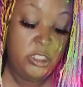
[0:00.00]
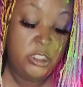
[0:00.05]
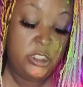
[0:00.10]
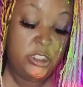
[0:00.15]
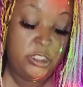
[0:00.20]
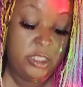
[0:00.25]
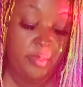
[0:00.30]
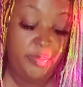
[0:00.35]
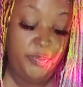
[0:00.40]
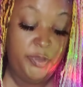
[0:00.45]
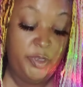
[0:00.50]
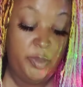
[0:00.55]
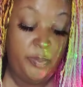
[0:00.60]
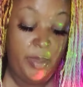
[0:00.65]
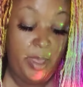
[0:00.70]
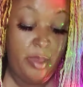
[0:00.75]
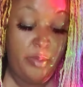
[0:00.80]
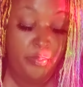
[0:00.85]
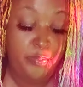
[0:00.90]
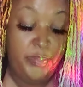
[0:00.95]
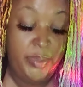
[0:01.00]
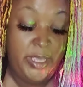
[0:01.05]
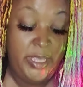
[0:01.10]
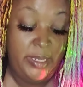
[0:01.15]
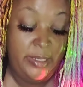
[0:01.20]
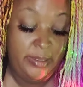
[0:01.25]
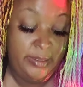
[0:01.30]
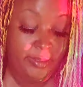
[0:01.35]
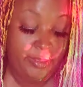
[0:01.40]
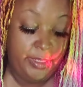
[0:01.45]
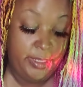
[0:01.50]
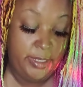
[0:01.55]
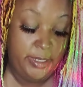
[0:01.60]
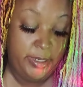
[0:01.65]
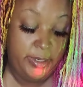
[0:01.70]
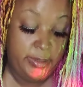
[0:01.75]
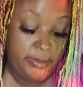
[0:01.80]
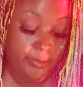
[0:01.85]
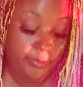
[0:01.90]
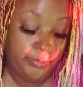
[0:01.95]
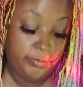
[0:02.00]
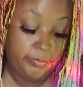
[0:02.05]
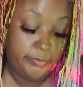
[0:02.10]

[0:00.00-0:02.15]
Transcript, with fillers: Something about beating here.